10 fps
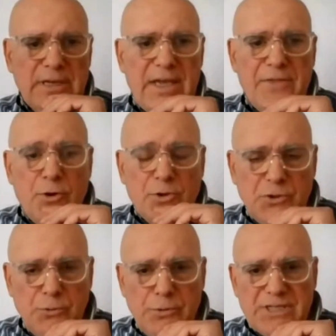and
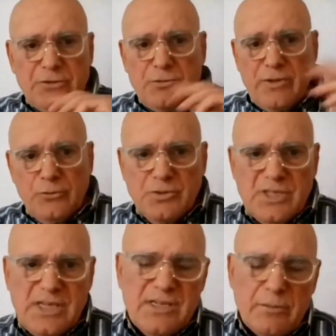those two instituted, the two
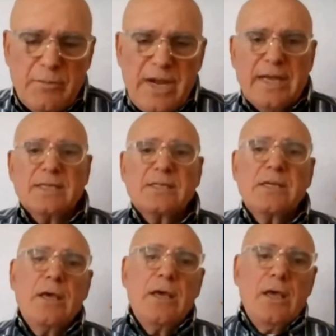sister banks.
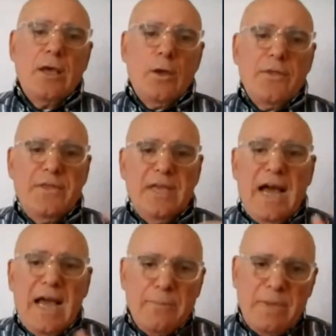The
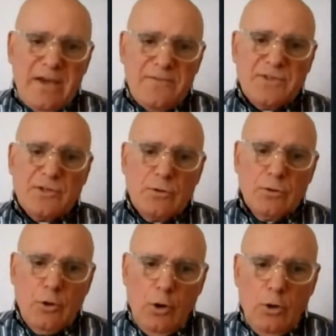IMF's
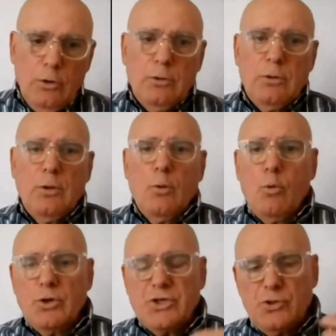goal
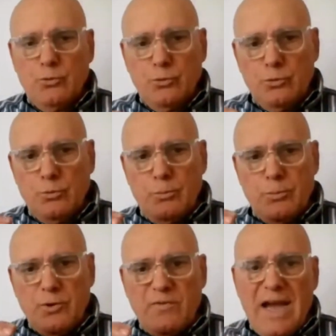was to
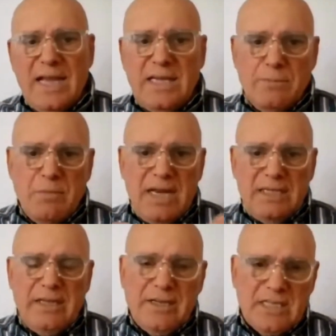provide
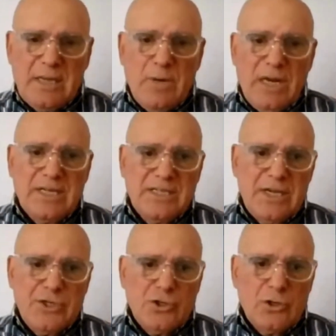monetary
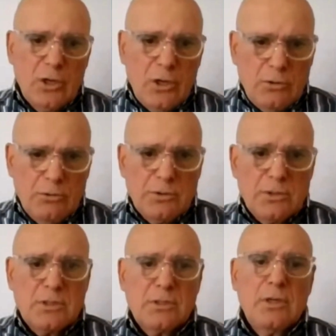stabilization
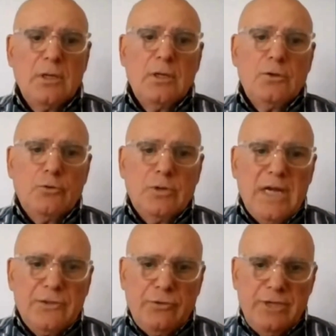loans to
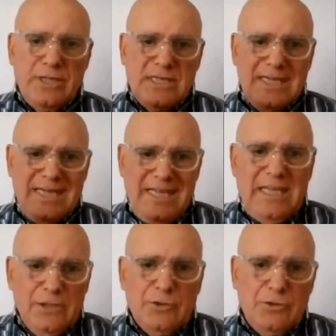countries
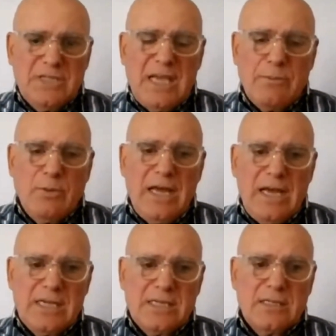needing to
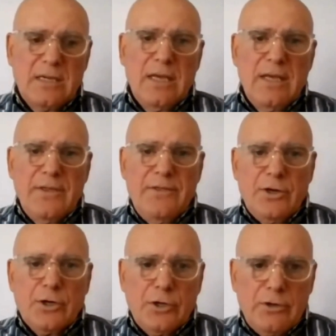stabilize
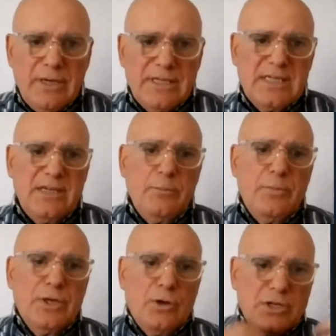their currency
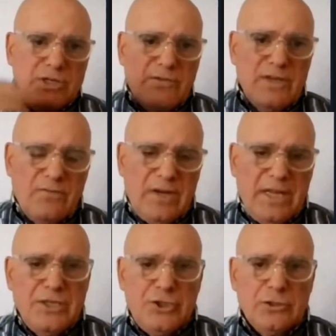because of
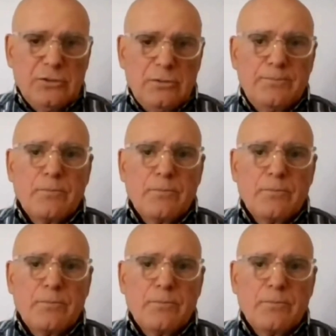inflation,